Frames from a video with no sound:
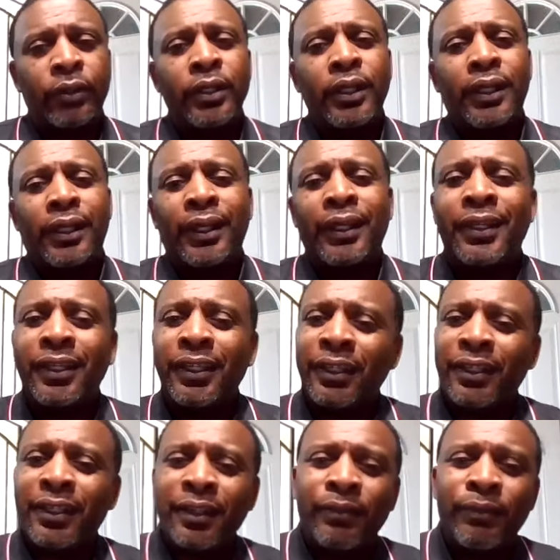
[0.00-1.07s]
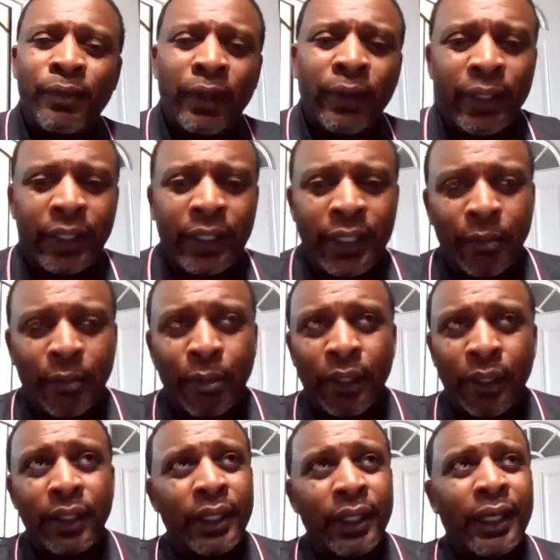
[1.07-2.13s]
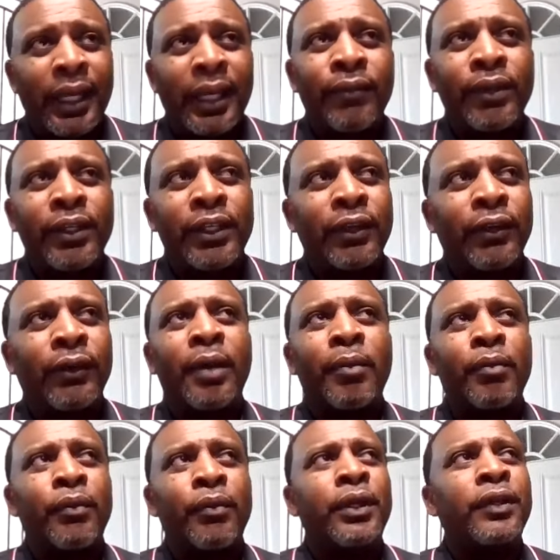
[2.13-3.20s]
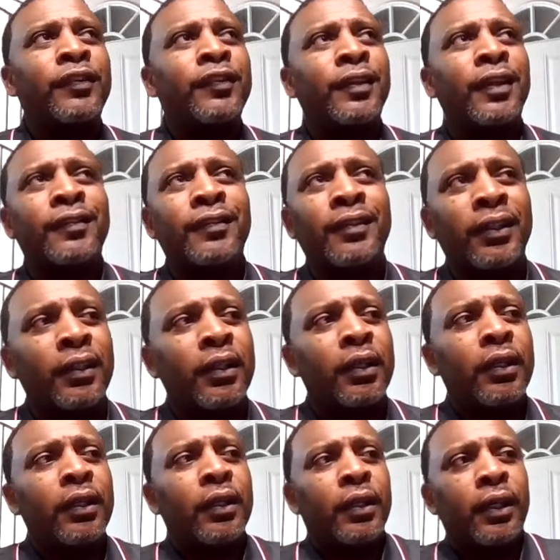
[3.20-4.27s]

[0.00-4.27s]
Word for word: So it can vary again. But every year I'm reassessing